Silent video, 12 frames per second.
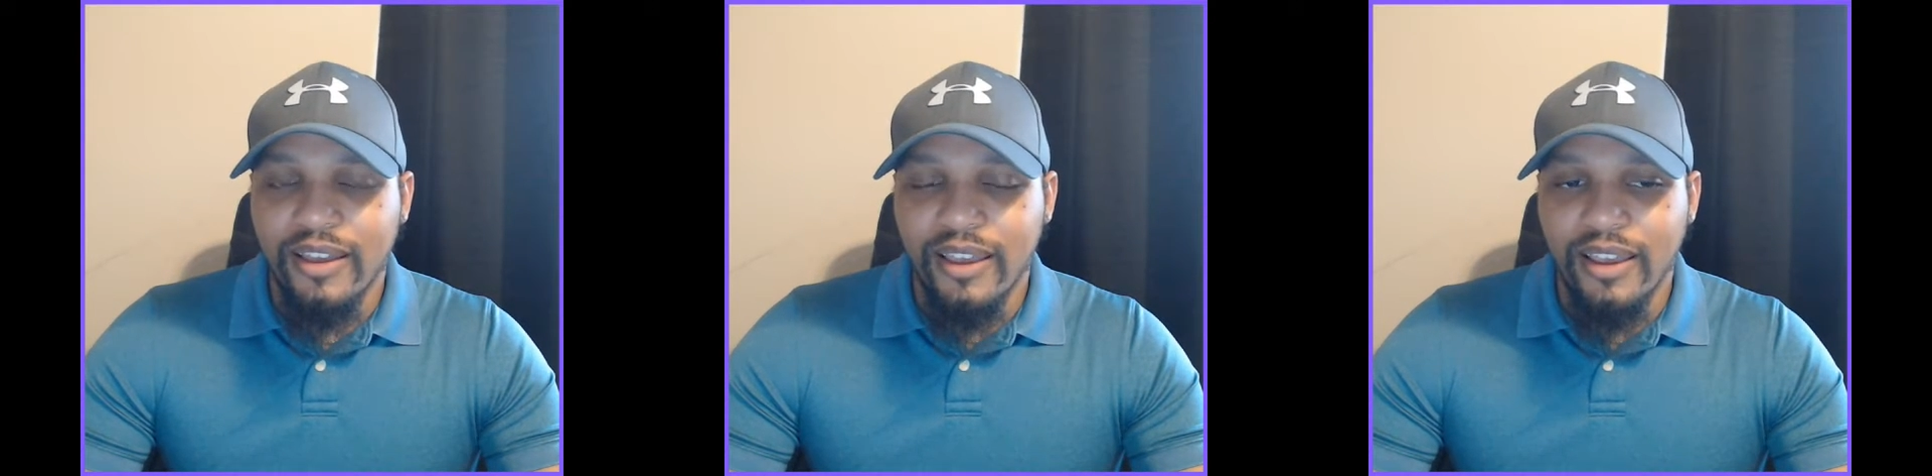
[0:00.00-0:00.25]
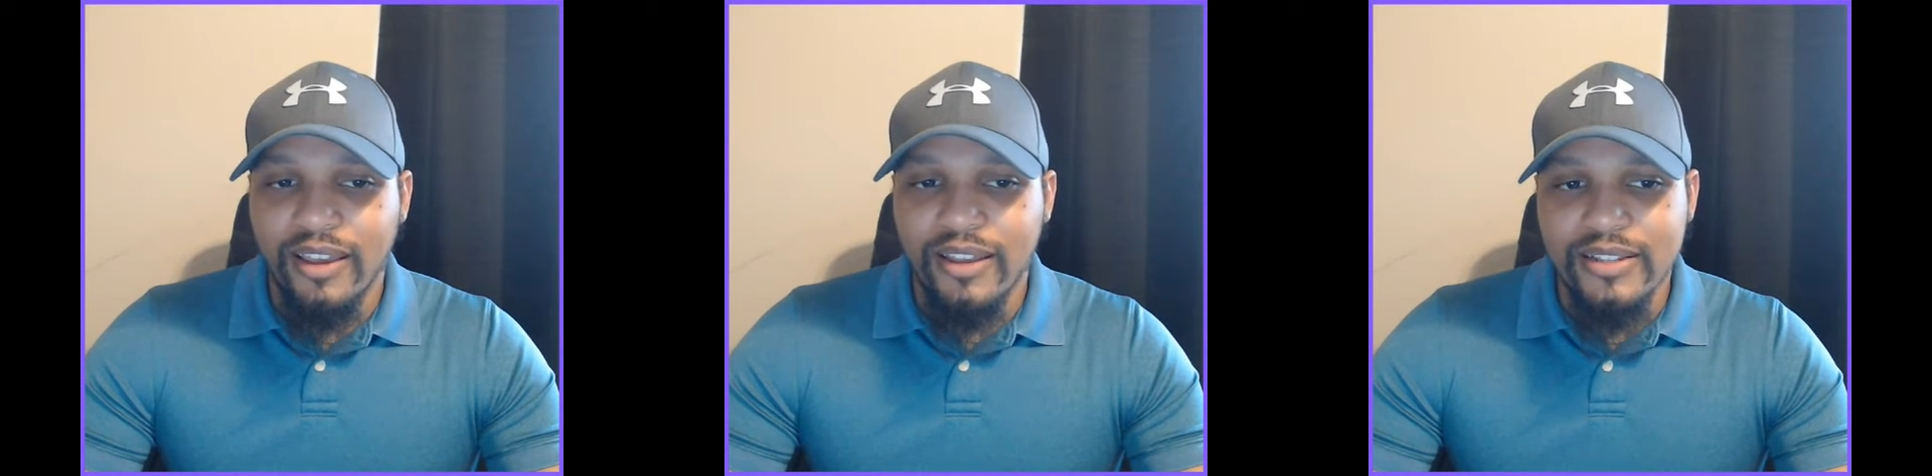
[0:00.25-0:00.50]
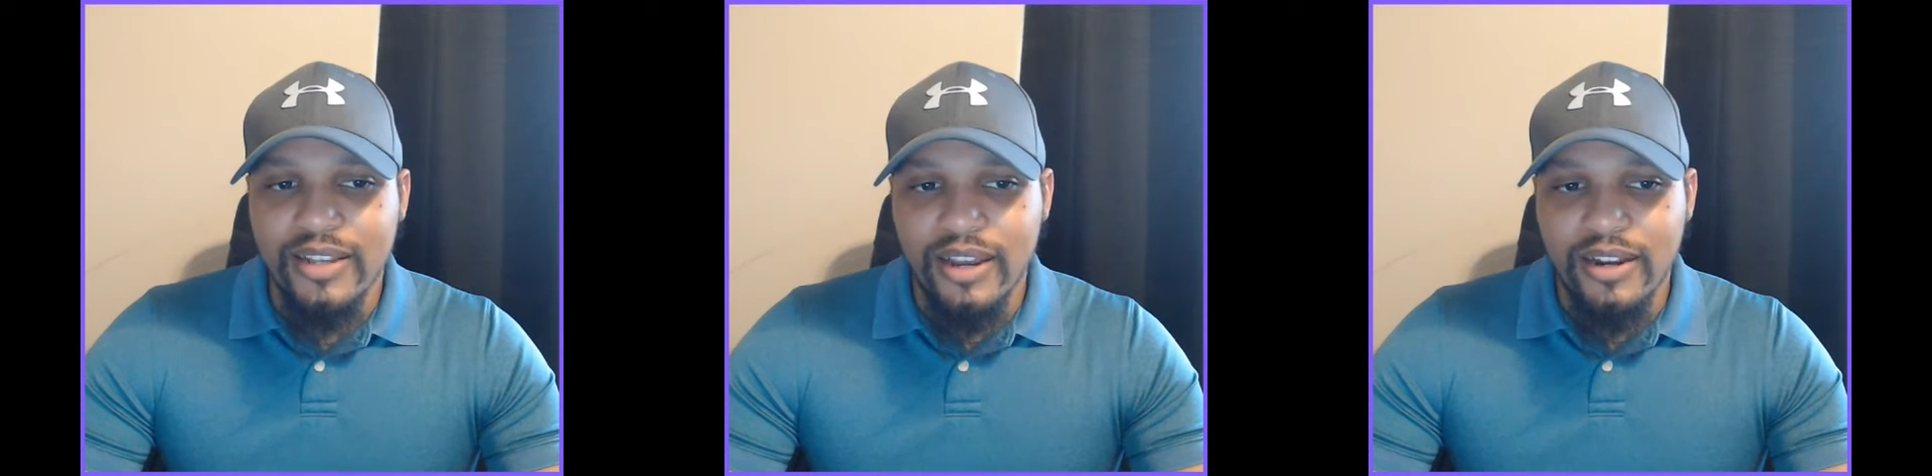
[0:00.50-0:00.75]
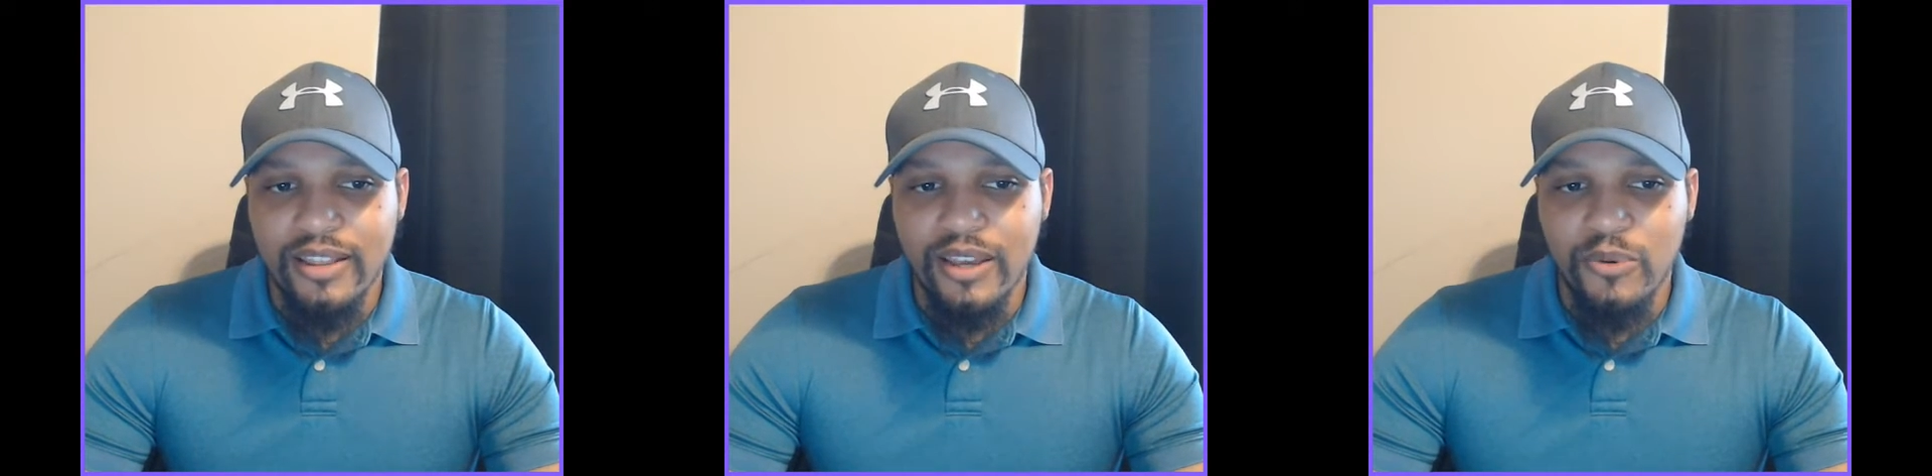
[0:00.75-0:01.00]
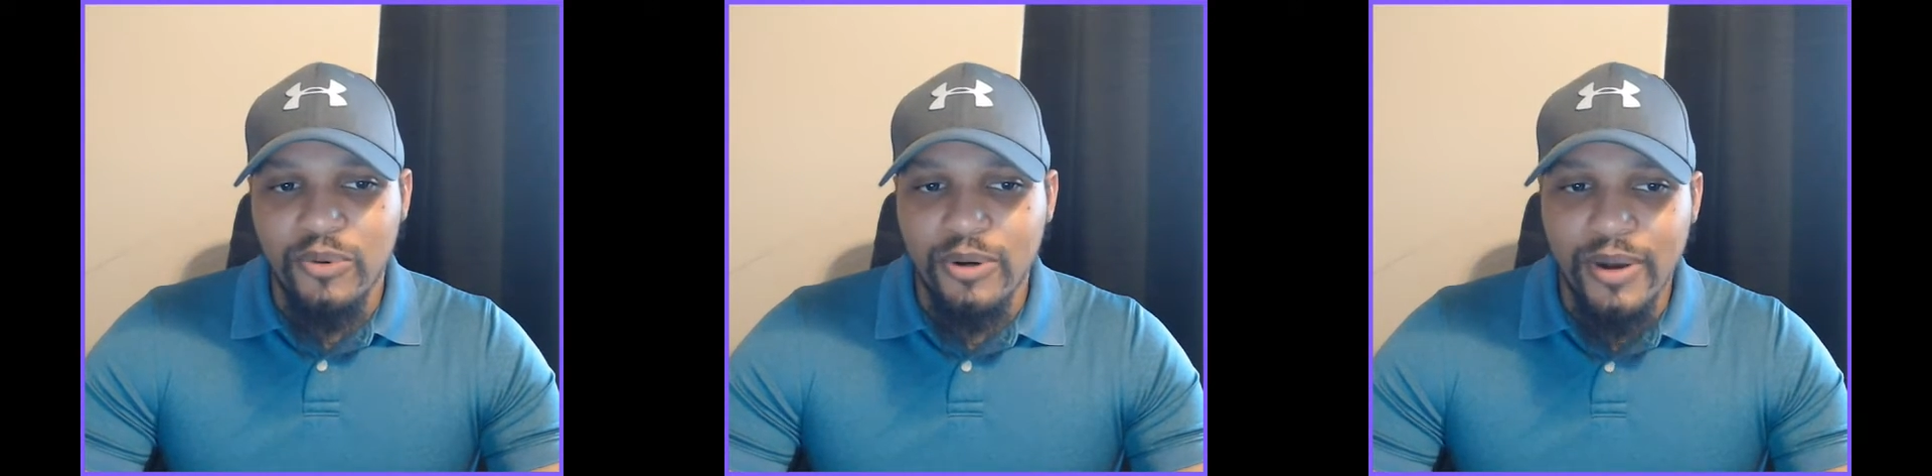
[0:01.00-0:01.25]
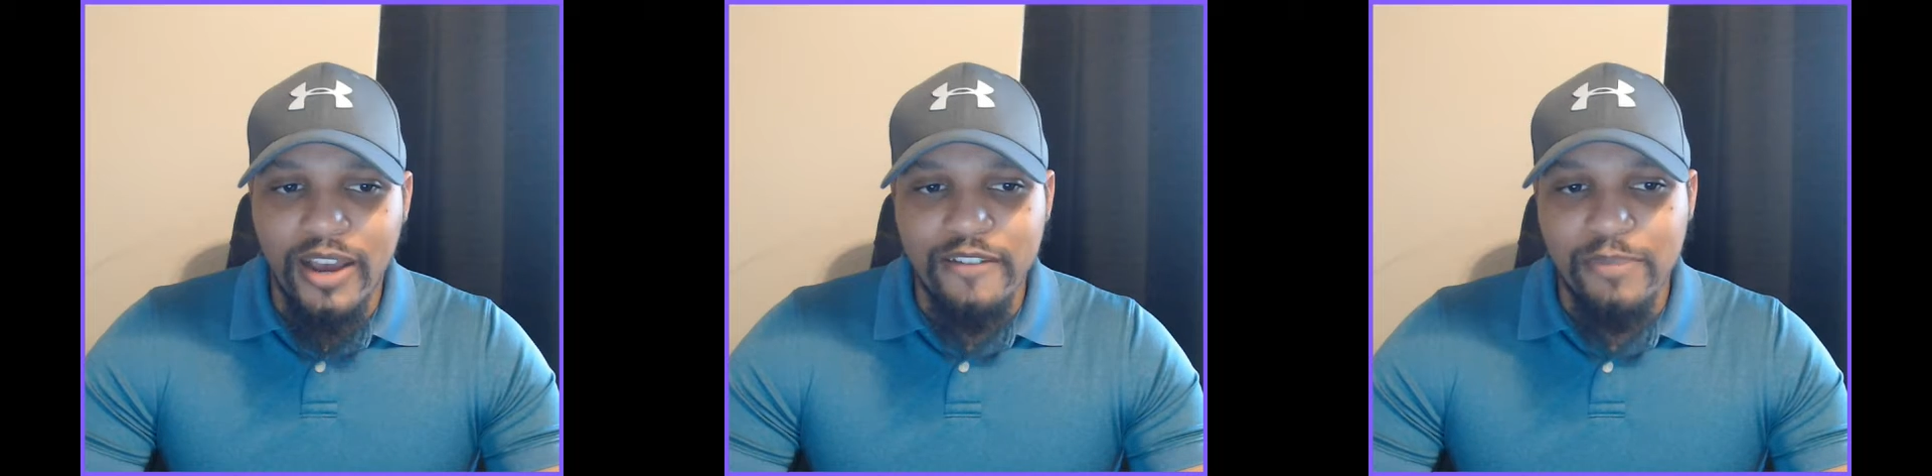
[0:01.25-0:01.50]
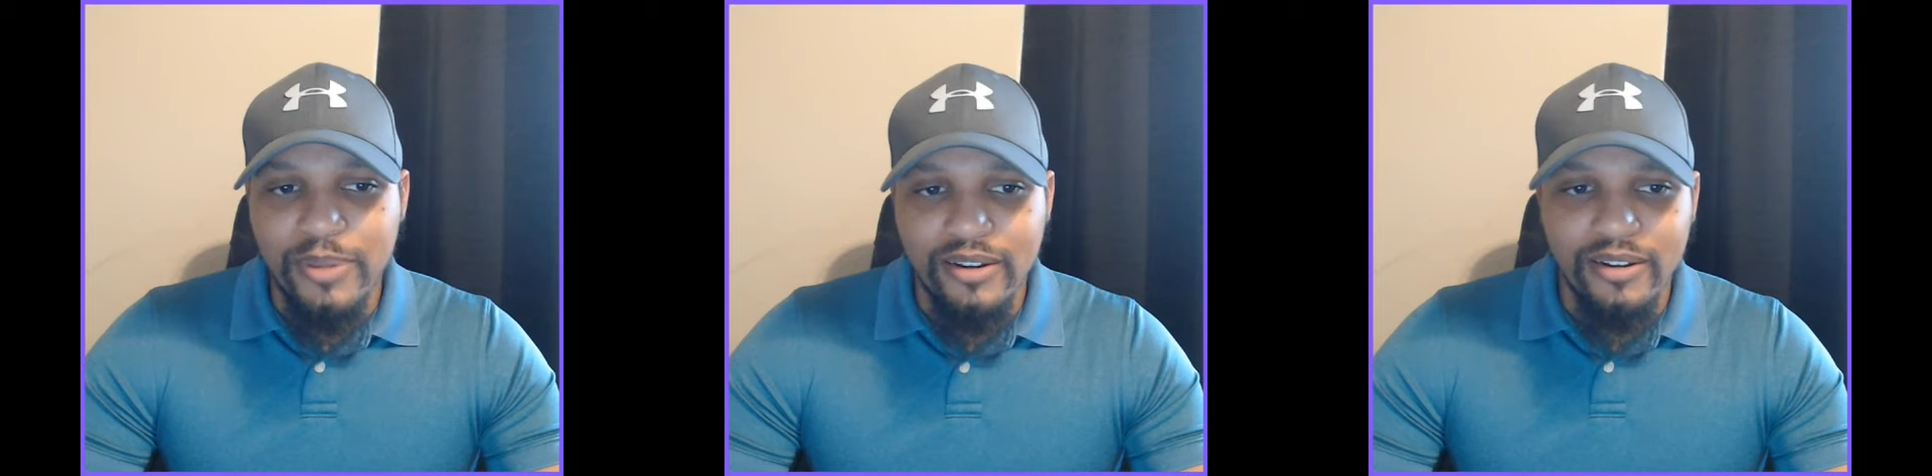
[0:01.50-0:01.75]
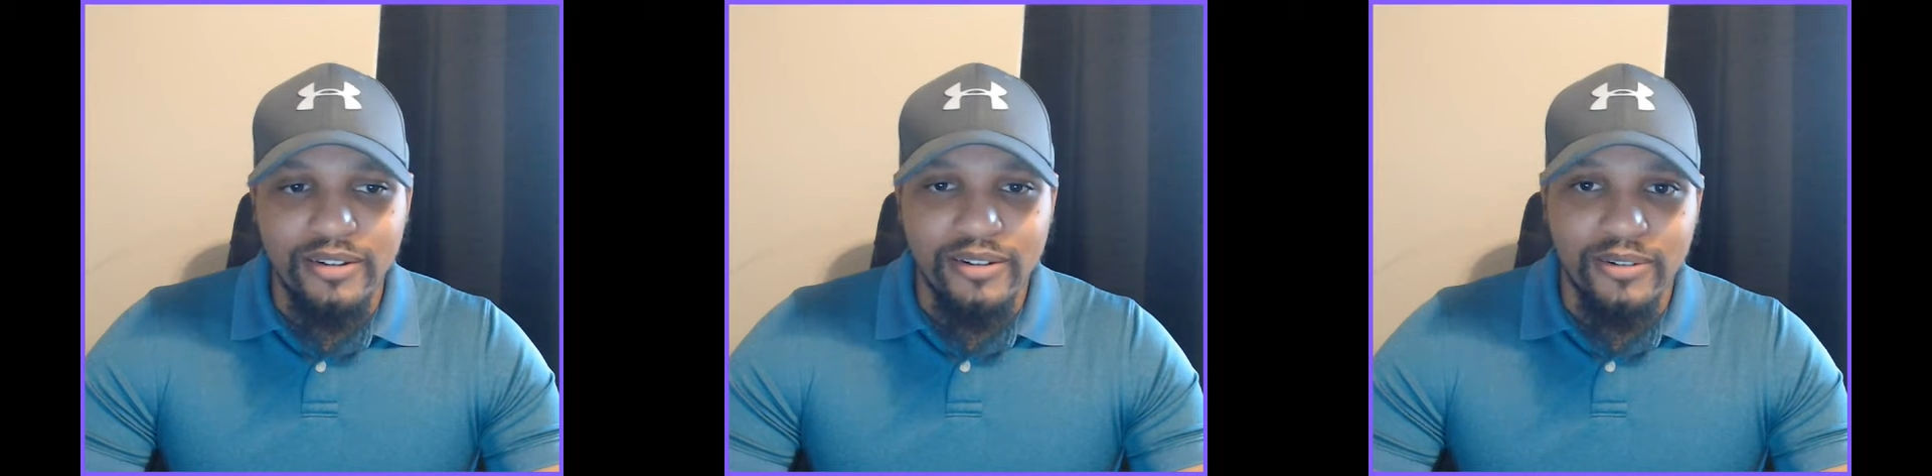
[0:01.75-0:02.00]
And it's kind of like, well, I've been